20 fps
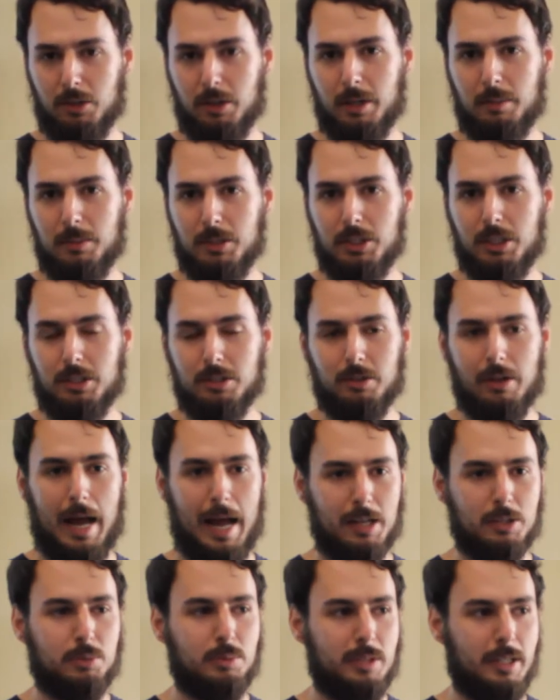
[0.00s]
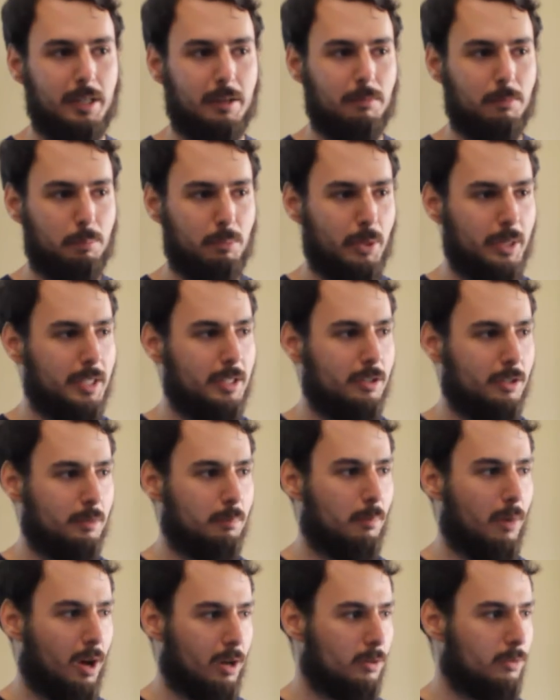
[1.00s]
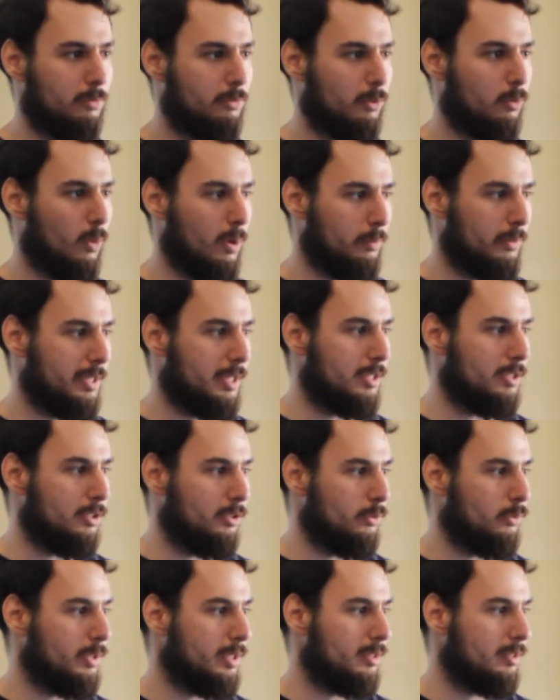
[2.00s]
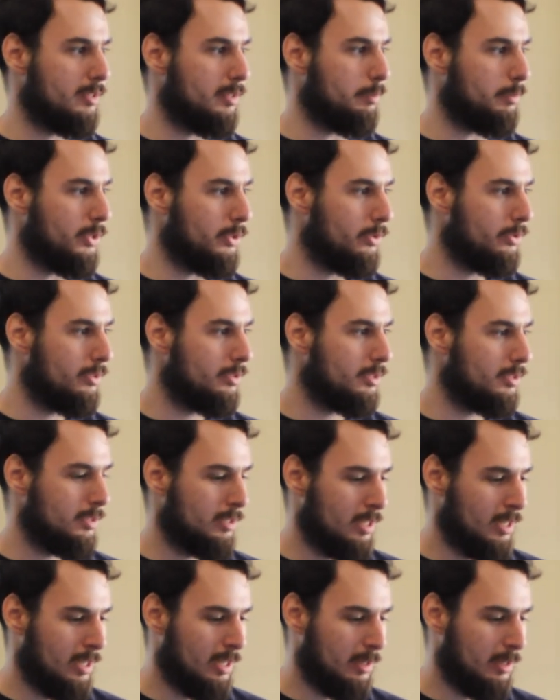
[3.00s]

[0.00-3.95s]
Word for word: Turing machines are actually a pretty good model for what we can do with computers